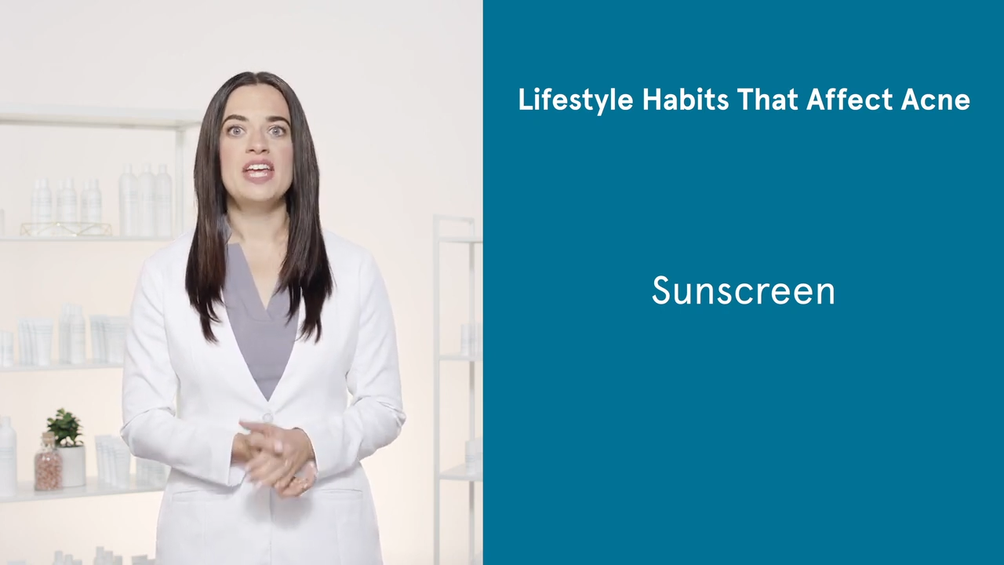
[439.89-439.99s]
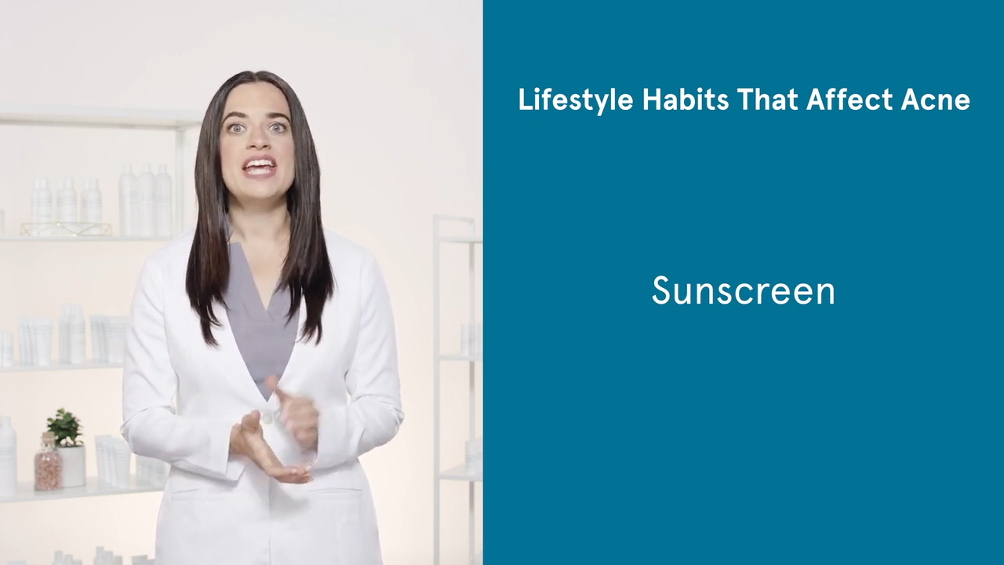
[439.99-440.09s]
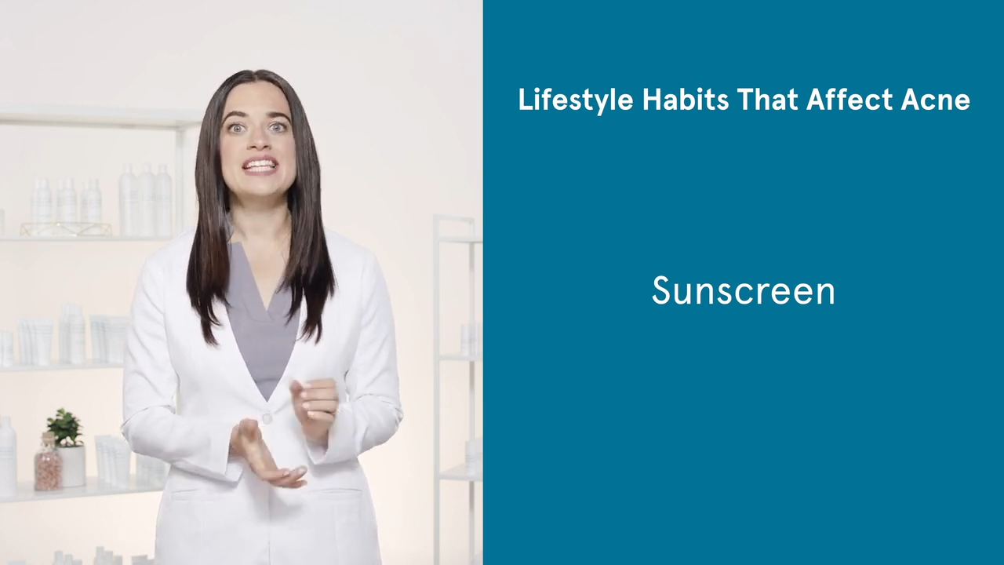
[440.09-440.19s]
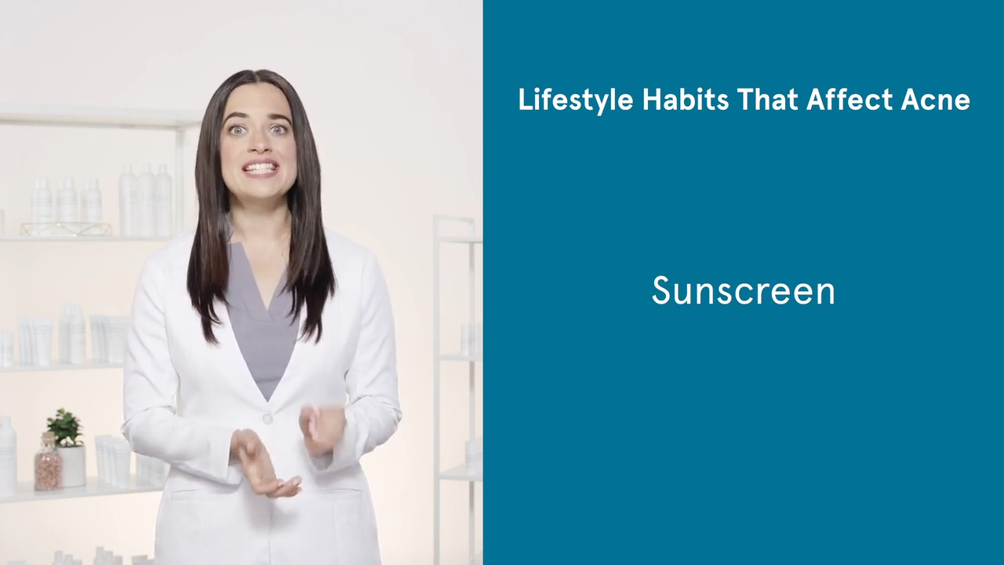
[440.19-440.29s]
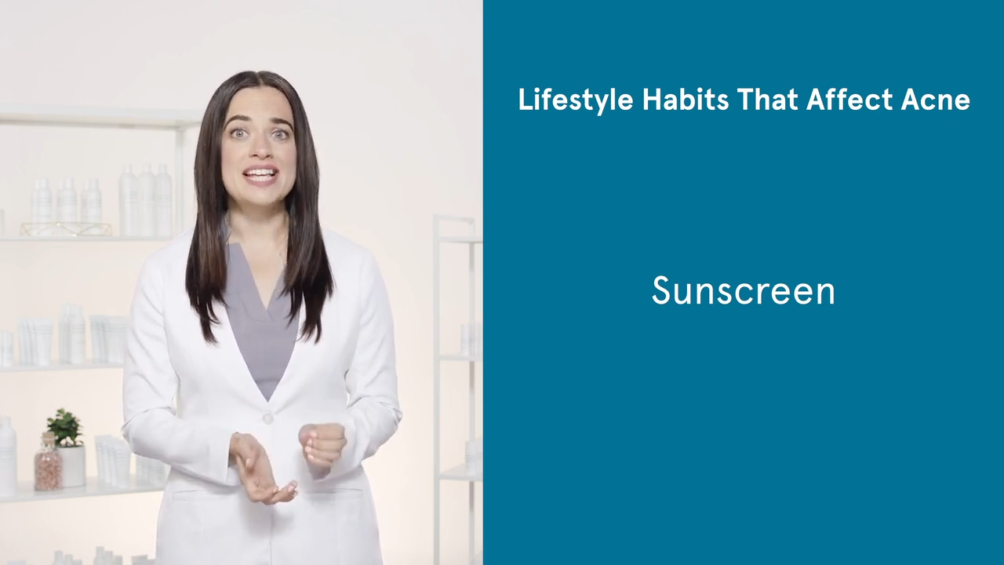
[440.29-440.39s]

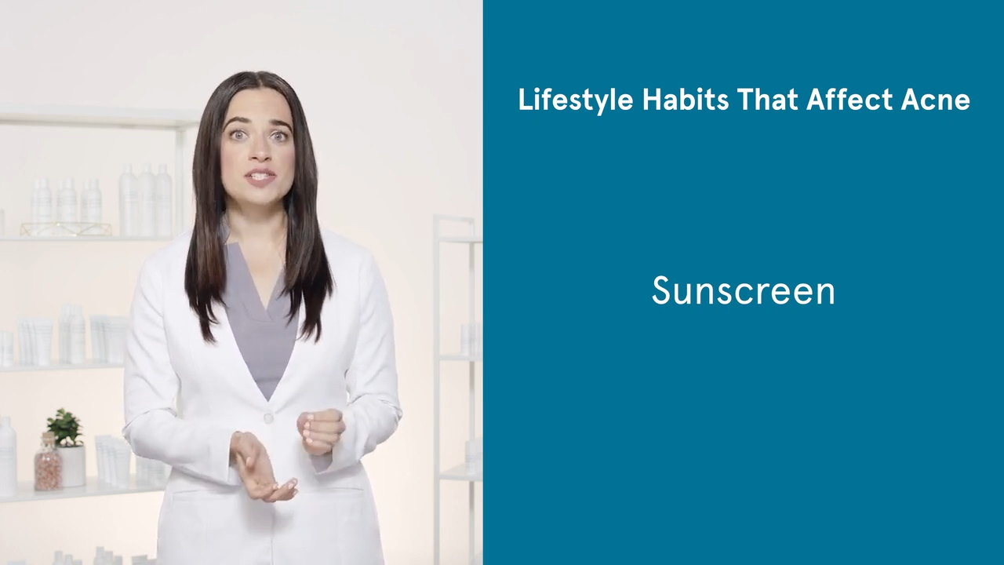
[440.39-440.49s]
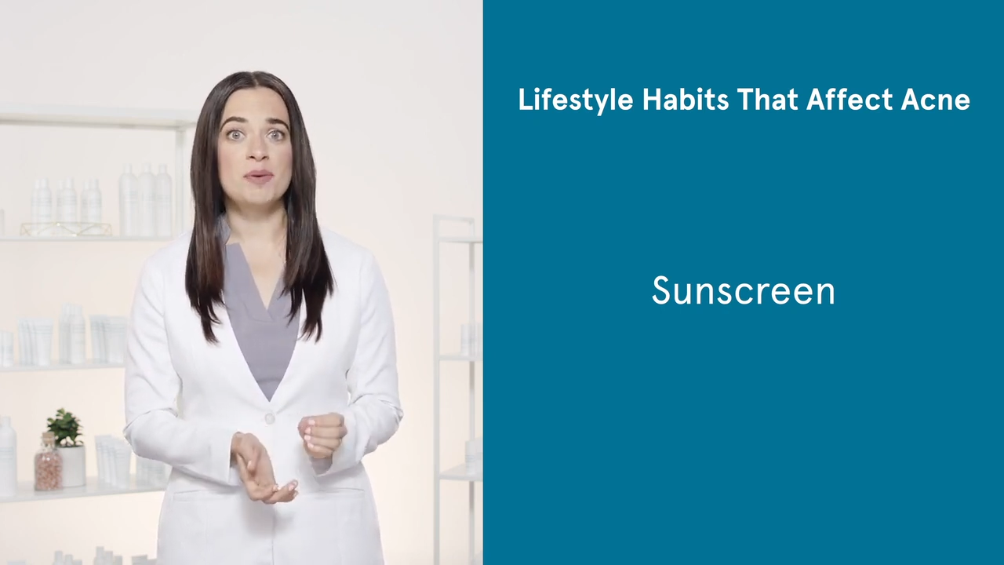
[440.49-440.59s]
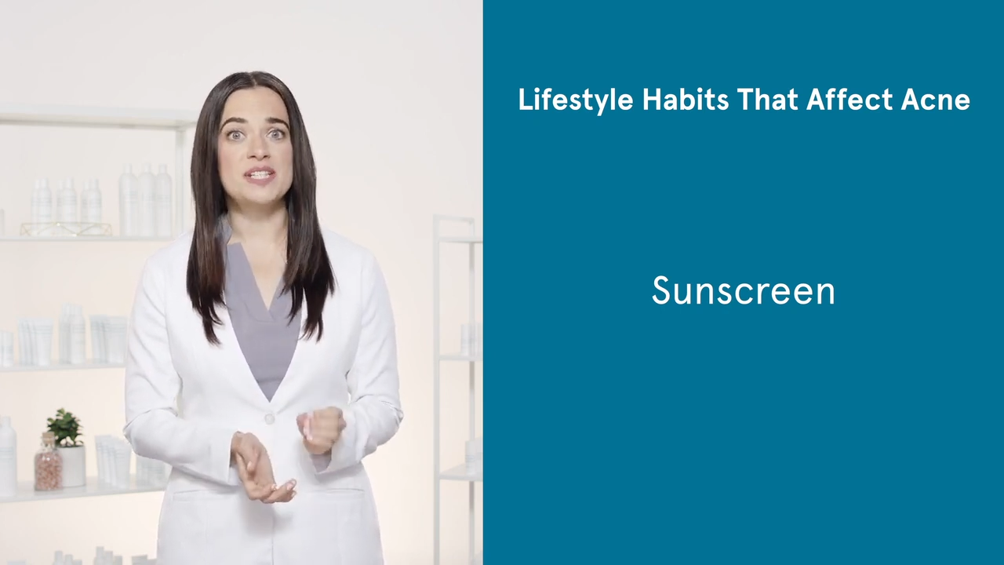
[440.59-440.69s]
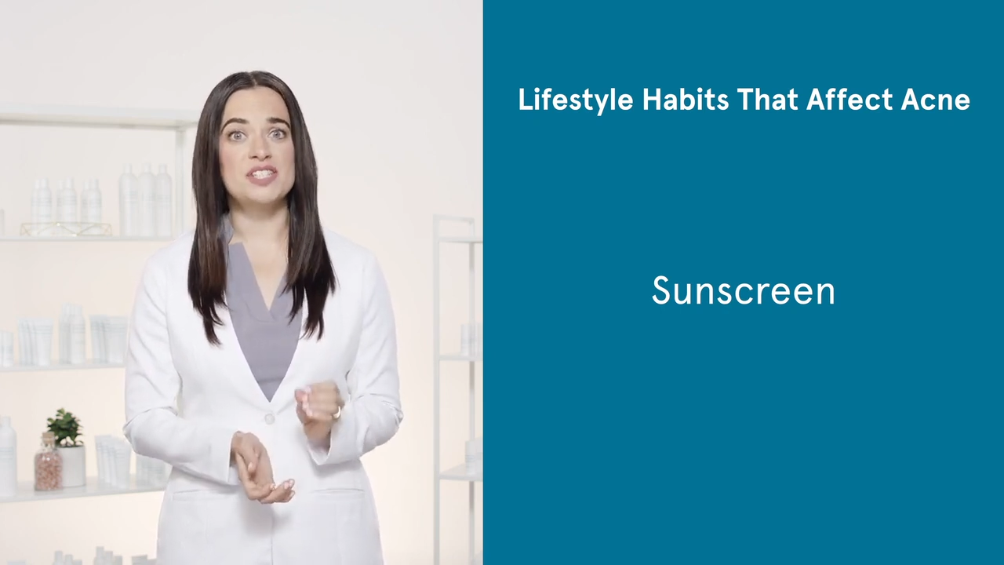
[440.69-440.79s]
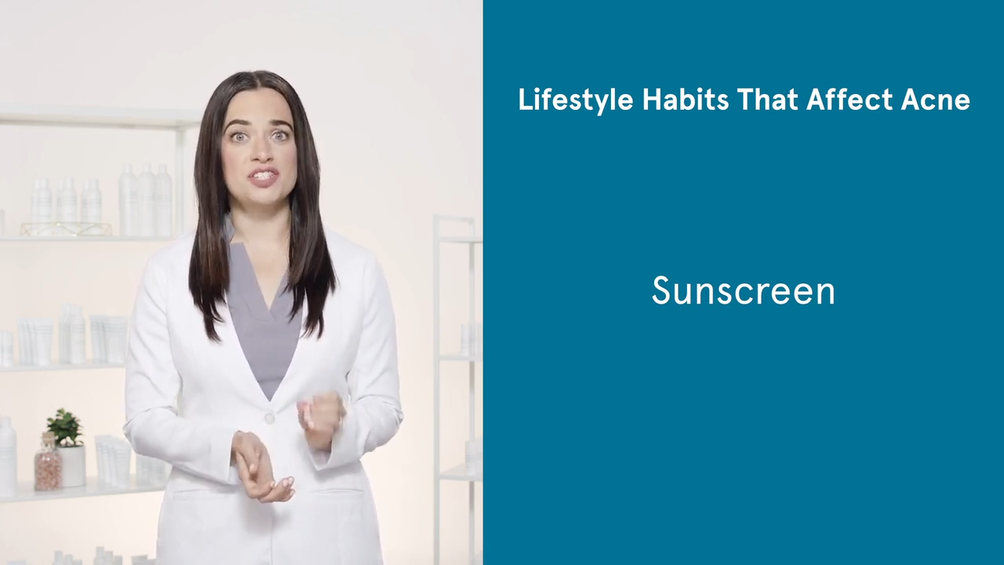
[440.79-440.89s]

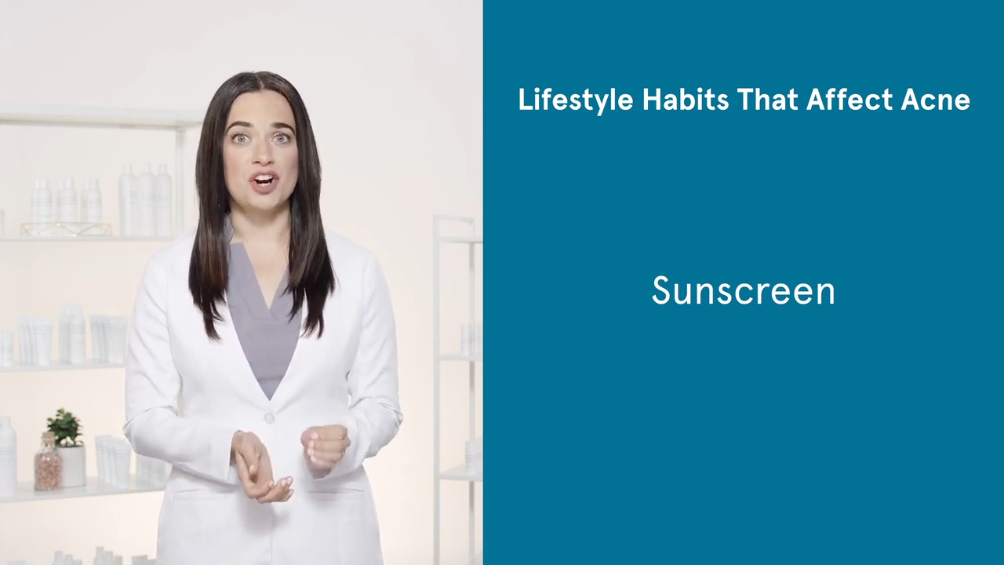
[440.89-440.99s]
exacerbates